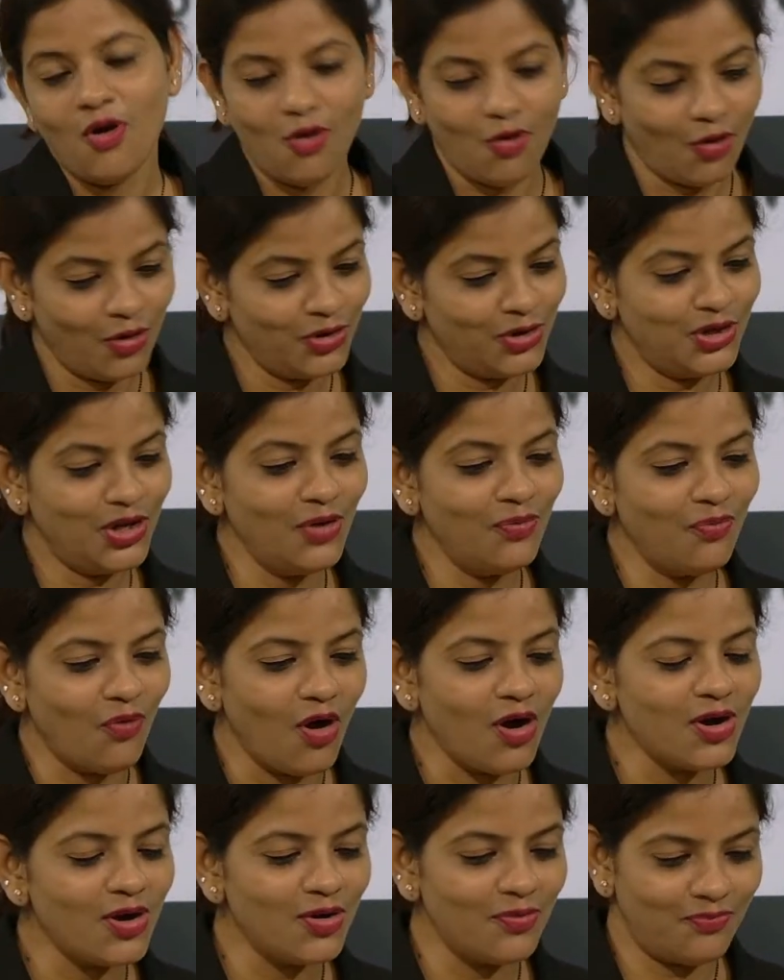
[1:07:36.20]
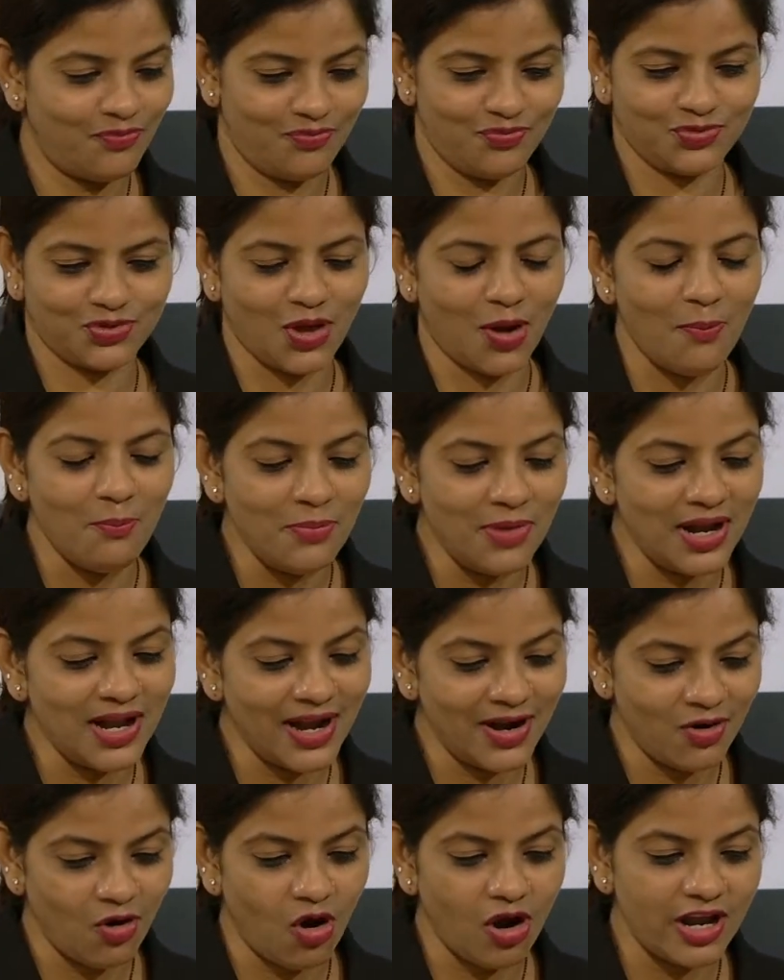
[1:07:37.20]
Wrong. Tamil
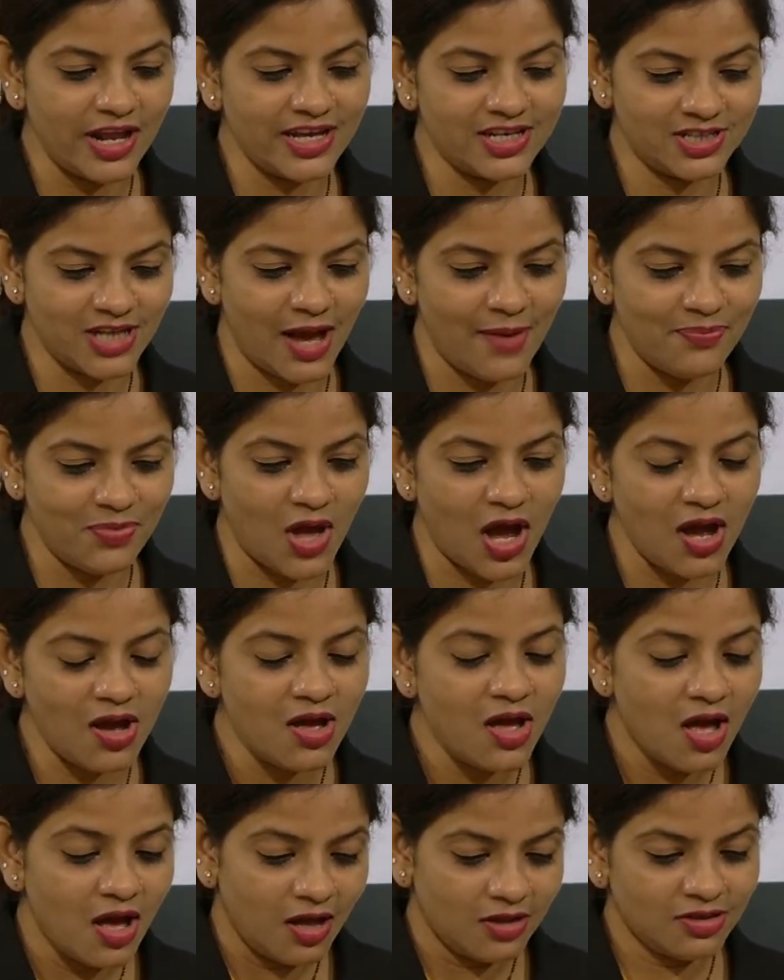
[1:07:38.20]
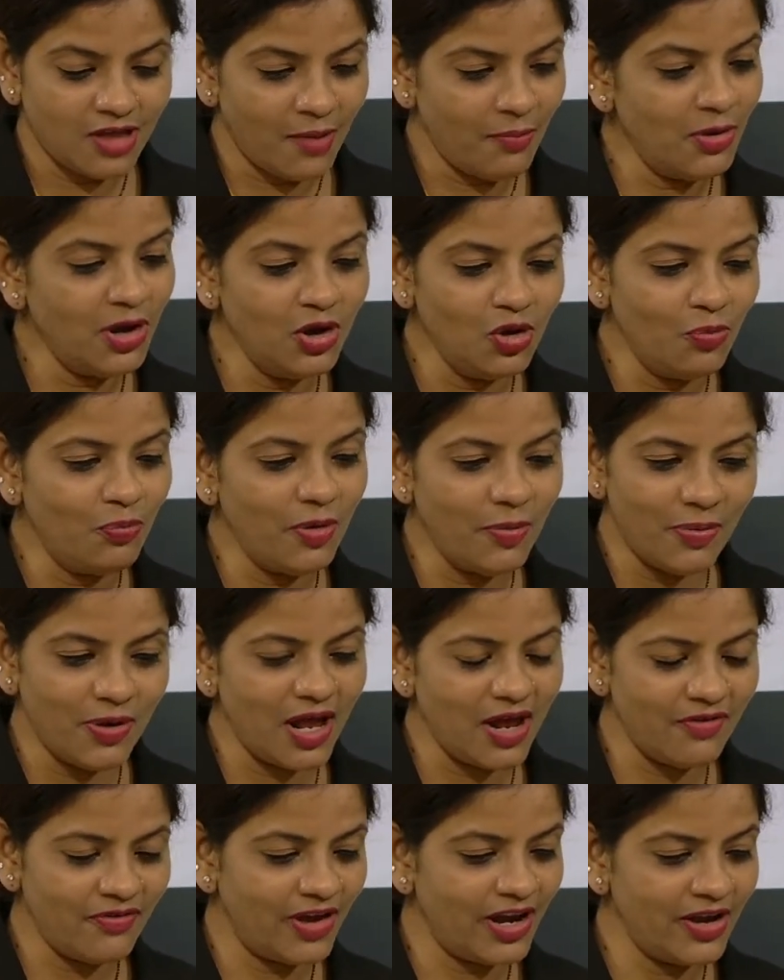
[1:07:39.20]
and all exam na. Tamil, you people
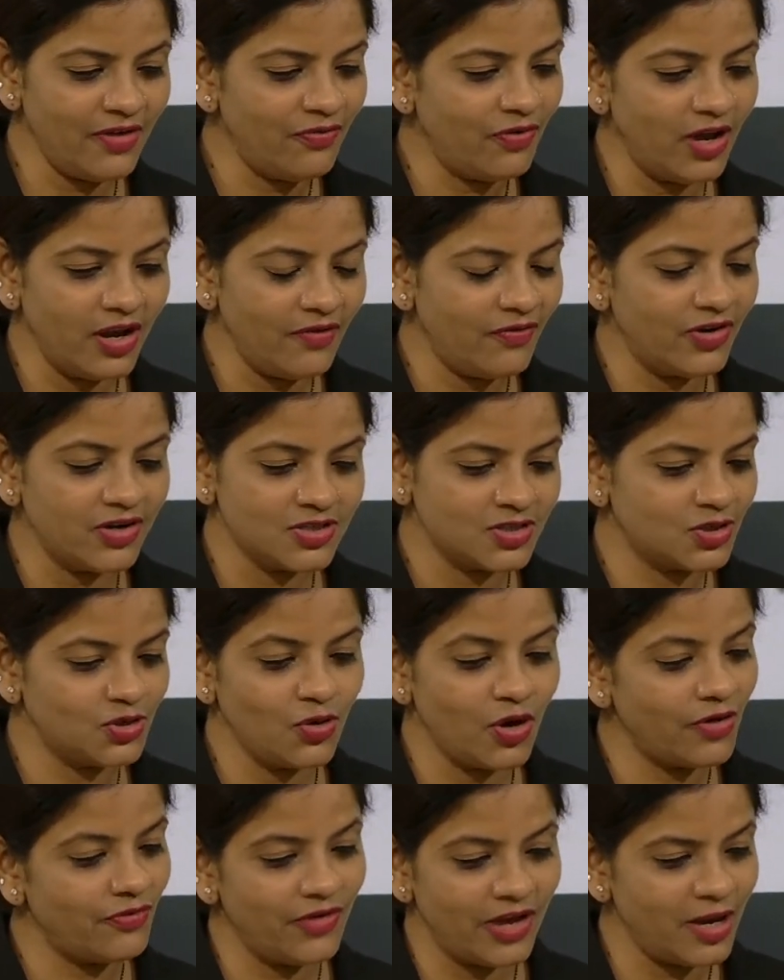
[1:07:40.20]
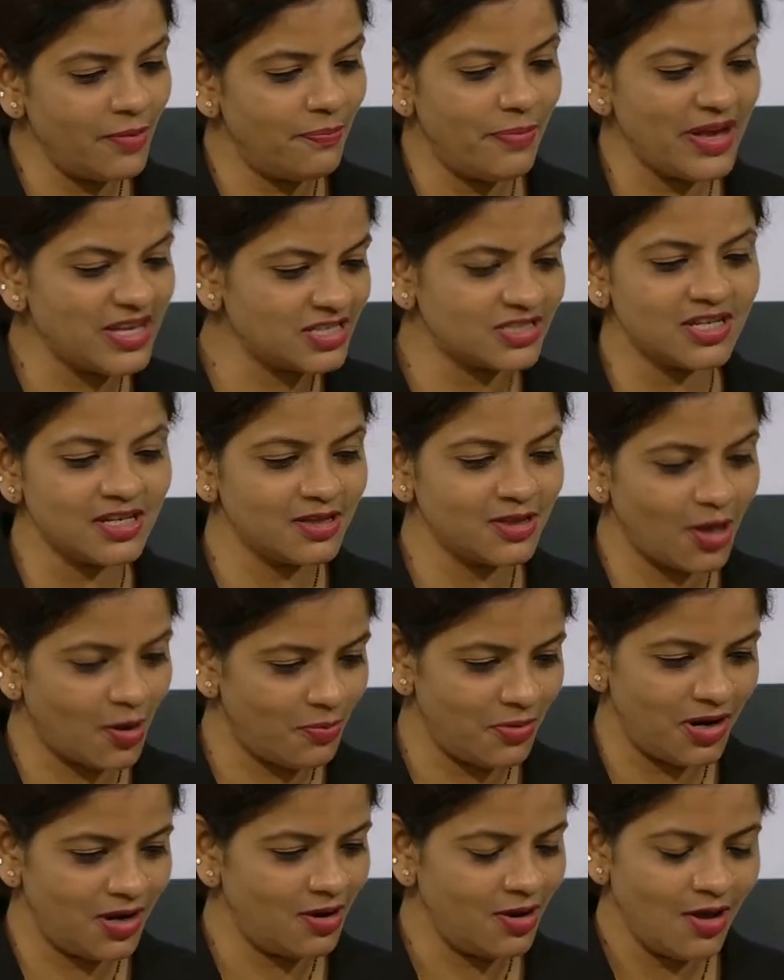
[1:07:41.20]
are very well versed. You are very best in
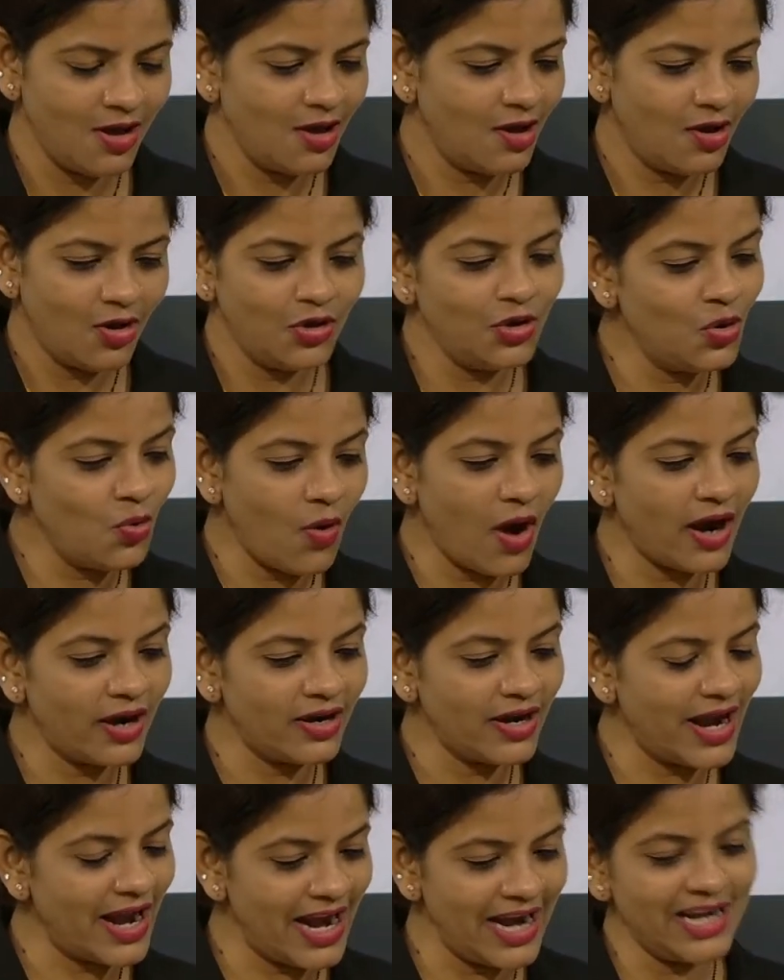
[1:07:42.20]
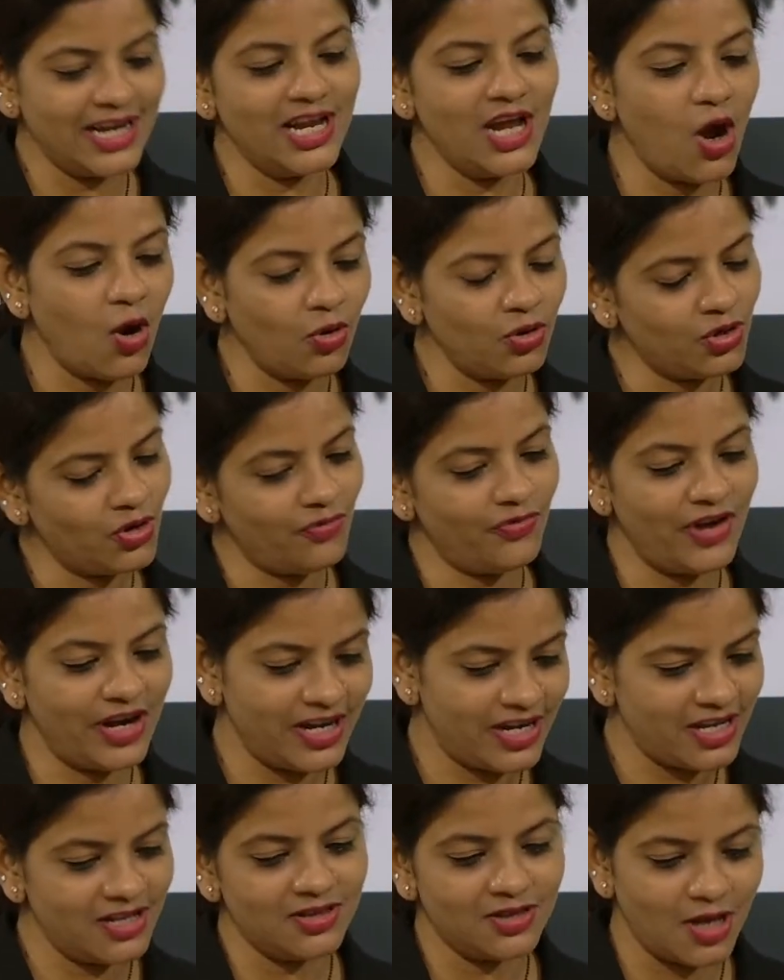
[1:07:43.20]
Tamil. You are 80 out of
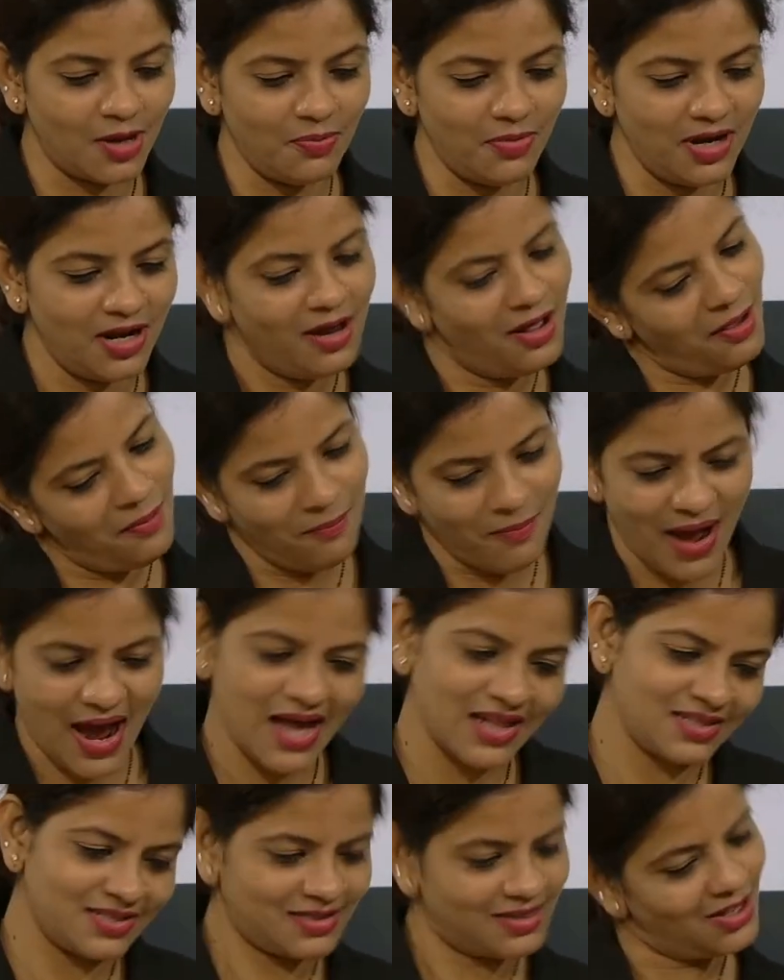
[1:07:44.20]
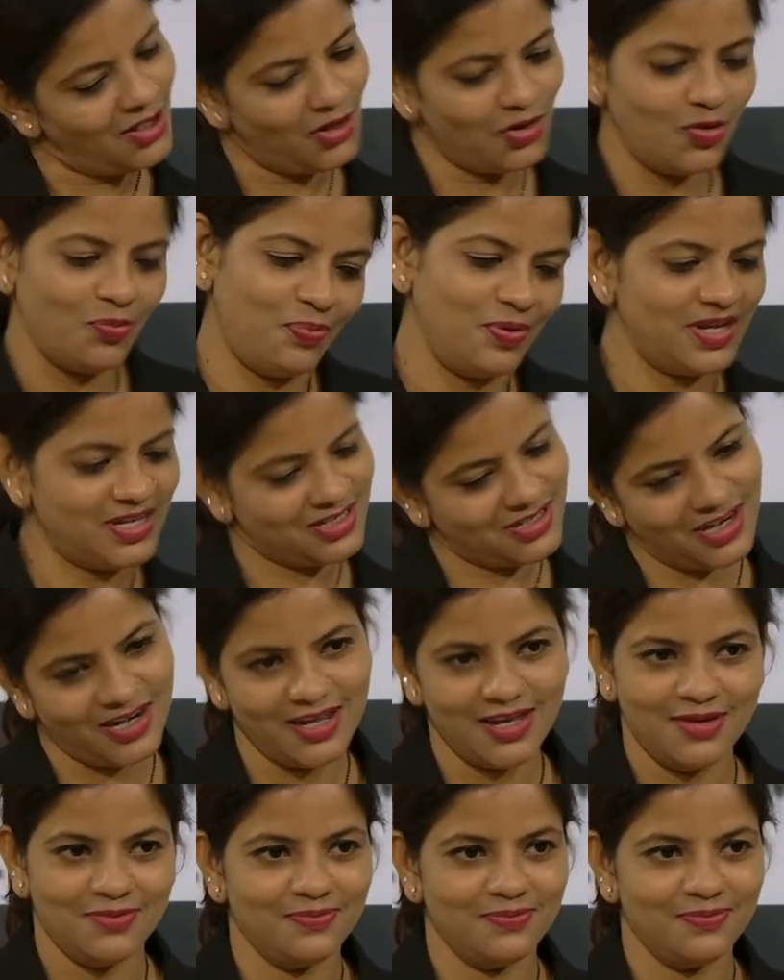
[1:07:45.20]
80 in Tamil. Maths, you please study.